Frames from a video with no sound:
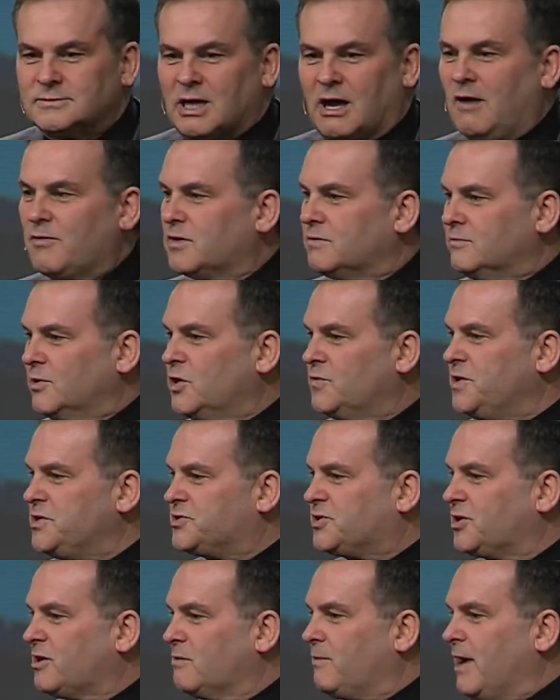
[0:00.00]
All the
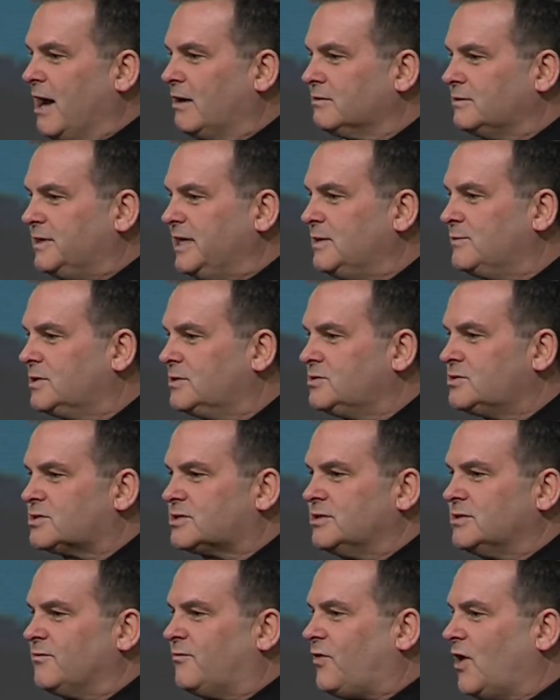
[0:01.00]
movies are about
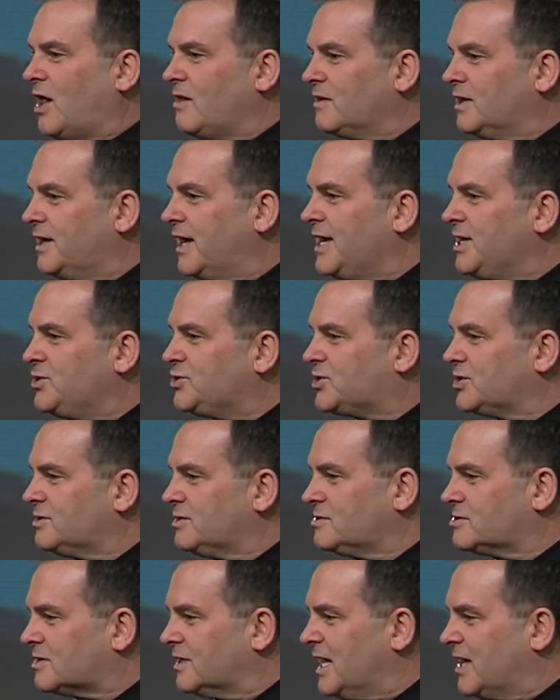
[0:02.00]
demons and fallen
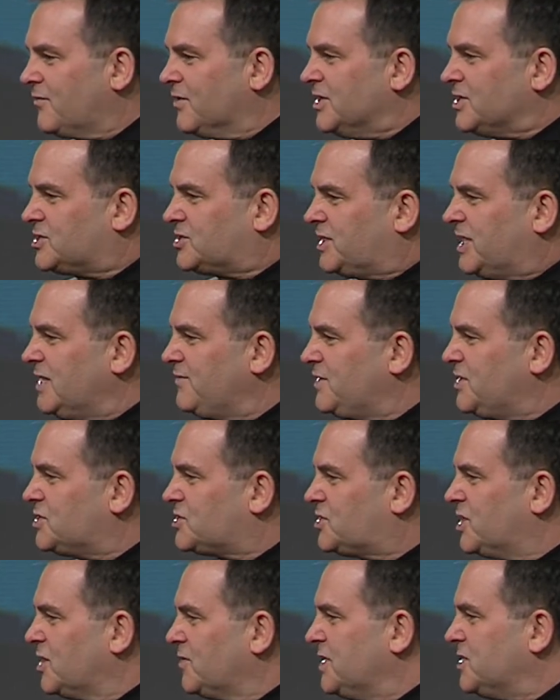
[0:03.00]
angels, and every TV
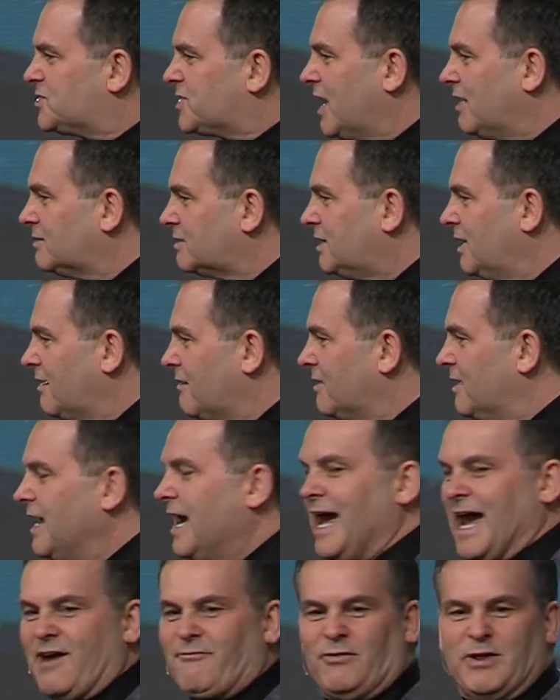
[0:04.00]
series out there, and
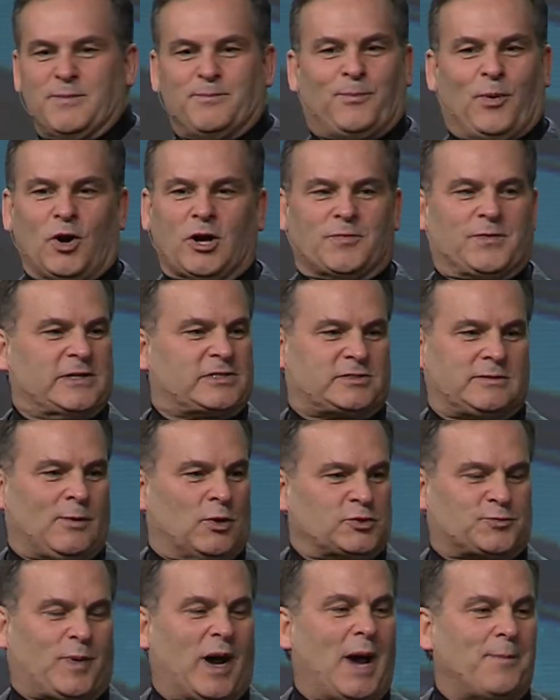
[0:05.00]
every book that's the
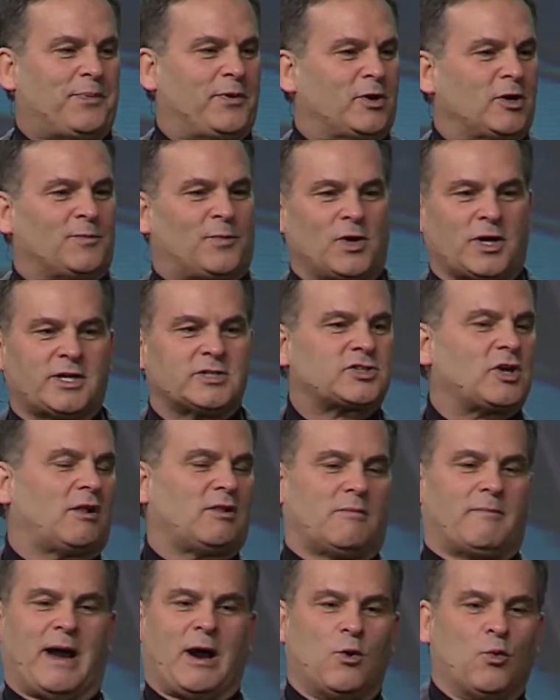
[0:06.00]
most popular book is
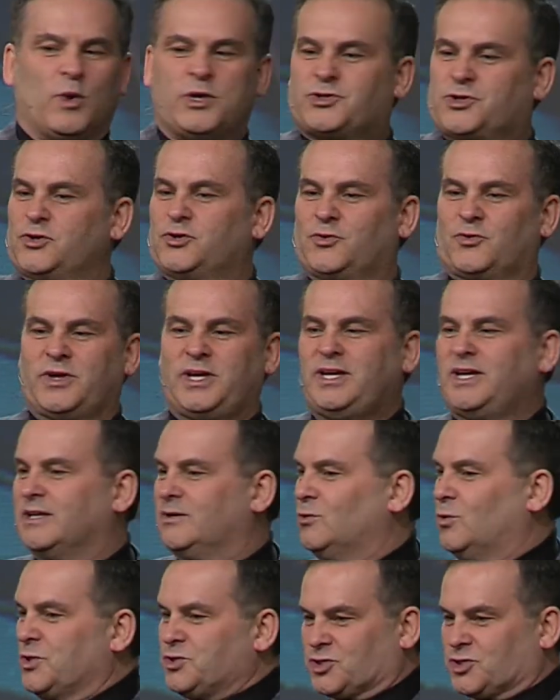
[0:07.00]
all about wizardry and